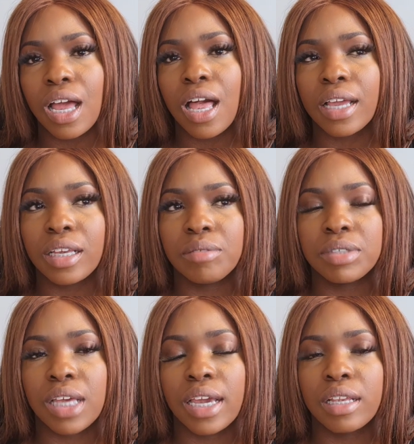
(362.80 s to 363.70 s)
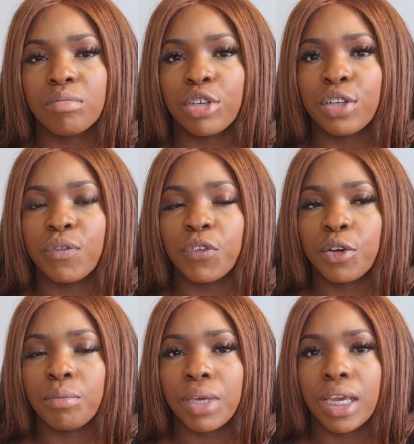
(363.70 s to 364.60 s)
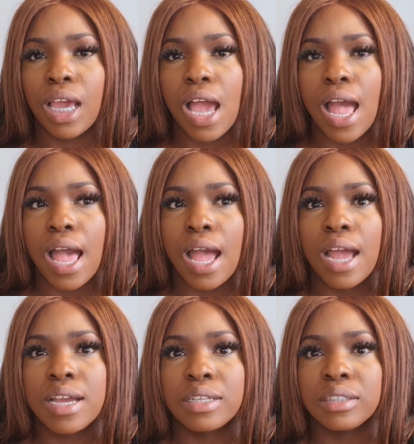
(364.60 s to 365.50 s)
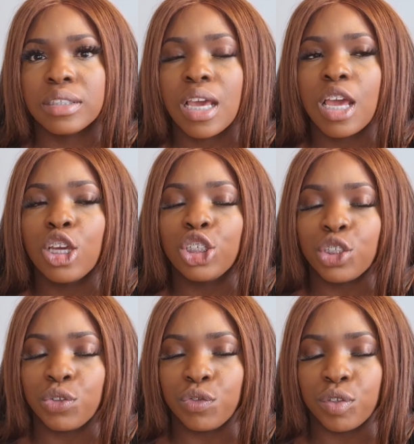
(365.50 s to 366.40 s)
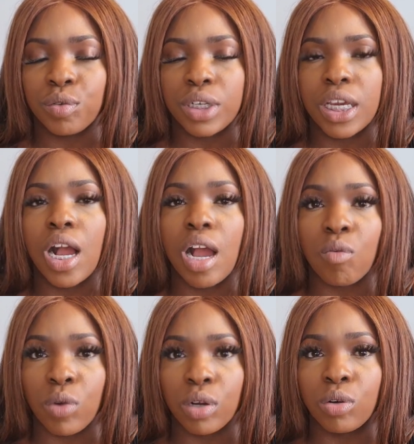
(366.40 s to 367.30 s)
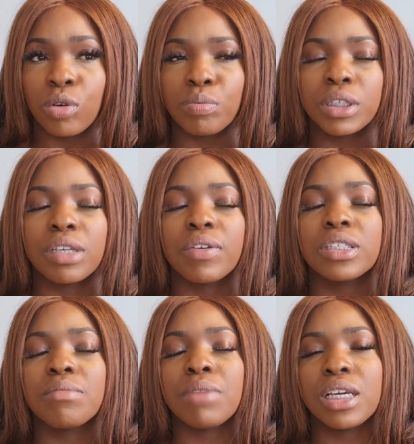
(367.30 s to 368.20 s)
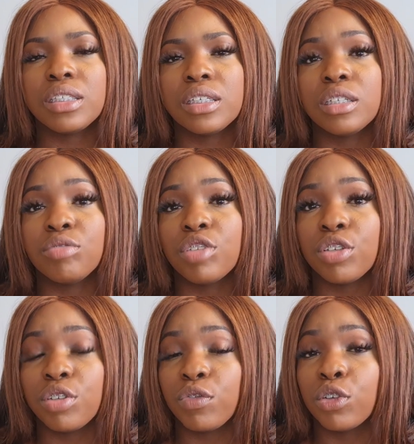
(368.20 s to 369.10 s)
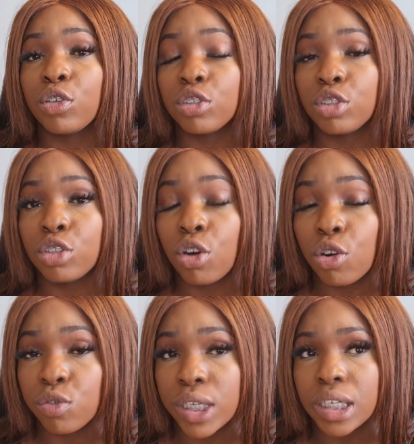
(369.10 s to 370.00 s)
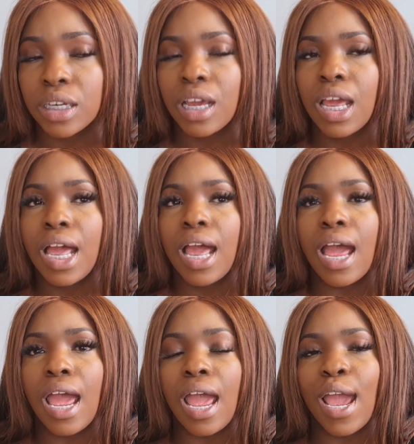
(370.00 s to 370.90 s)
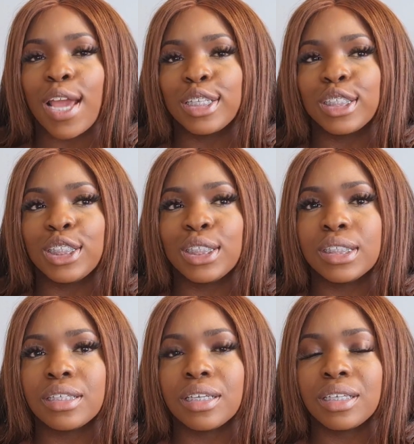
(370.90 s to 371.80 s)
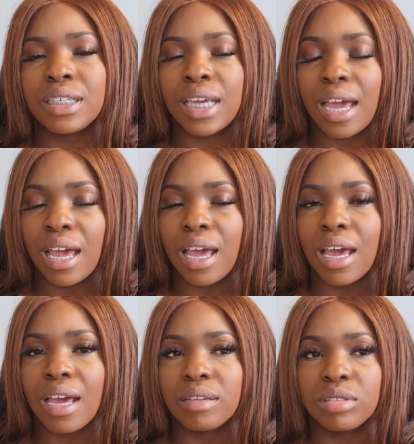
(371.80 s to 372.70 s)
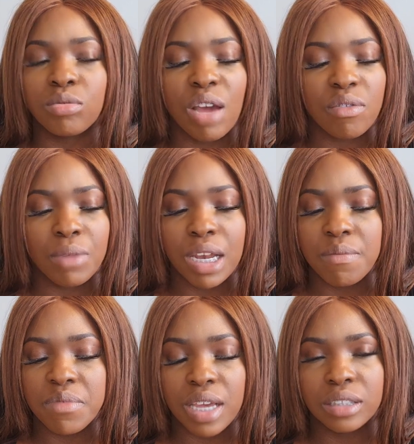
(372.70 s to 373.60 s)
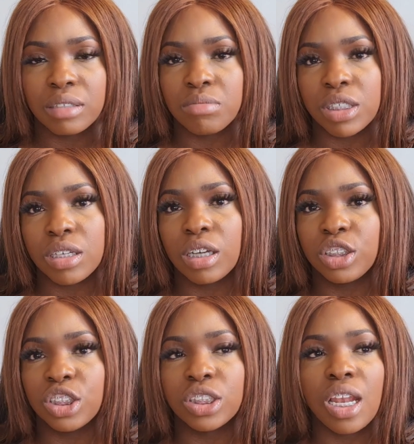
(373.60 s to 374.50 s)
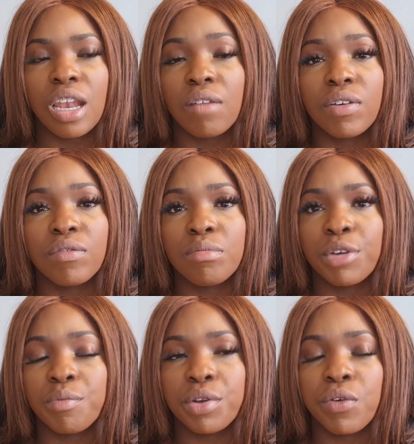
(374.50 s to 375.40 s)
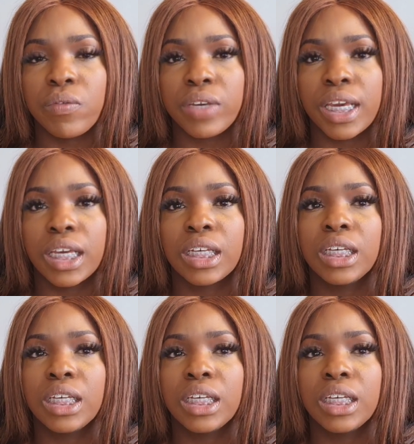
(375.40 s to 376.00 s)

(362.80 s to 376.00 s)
I keep saying I'm going to film it and do a review on it. I will, because I think it's amazing. It's really good for contouring. And yeah, still having my lymphatic massages. Love every moment of it.